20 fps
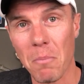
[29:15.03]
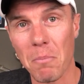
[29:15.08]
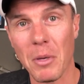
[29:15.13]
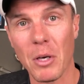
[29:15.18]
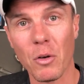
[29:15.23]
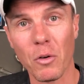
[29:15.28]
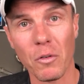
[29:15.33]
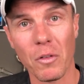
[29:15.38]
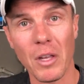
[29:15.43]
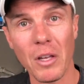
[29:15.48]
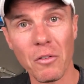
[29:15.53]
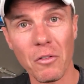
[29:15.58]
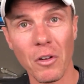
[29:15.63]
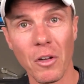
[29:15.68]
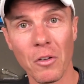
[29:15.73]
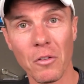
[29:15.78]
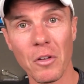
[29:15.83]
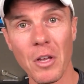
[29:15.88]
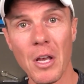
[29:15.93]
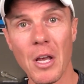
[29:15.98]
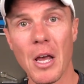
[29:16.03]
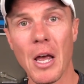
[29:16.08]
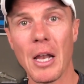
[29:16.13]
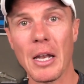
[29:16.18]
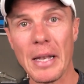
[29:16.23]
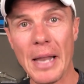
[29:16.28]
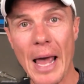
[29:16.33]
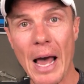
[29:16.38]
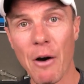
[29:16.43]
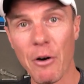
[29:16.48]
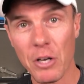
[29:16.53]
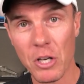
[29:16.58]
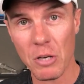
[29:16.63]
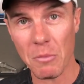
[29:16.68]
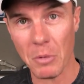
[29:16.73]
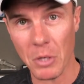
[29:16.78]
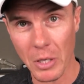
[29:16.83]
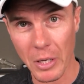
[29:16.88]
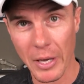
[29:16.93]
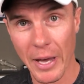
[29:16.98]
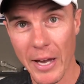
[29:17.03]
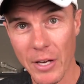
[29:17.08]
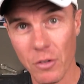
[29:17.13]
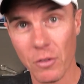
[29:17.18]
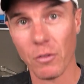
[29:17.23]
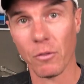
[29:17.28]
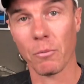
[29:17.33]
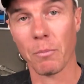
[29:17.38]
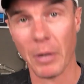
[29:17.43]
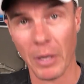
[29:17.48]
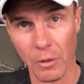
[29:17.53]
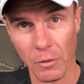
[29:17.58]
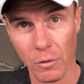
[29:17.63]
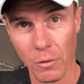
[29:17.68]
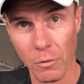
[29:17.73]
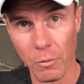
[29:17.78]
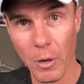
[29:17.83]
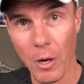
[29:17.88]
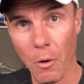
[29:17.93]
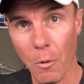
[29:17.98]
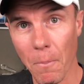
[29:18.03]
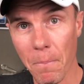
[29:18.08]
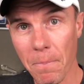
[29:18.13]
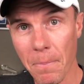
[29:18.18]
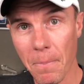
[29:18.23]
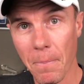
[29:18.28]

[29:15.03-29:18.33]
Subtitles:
because this is now a communications piece as well.